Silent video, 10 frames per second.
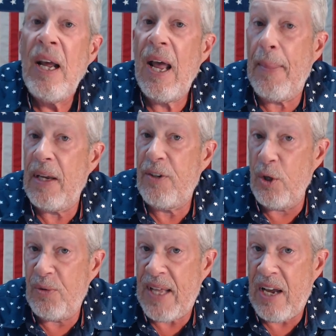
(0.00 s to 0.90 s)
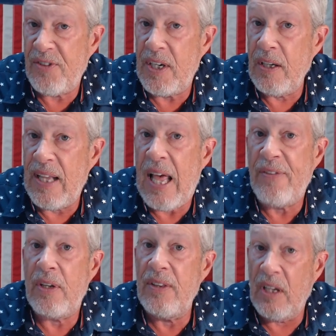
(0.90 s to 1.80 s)
And then
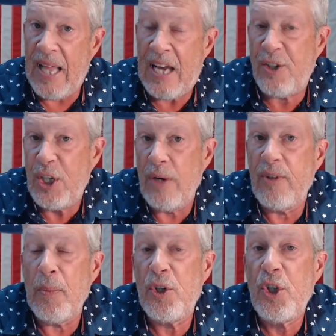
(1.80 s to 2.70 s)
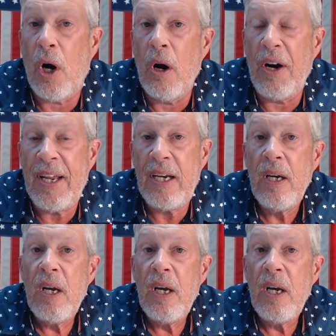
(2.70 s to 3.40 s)
2011, the last year of the majority,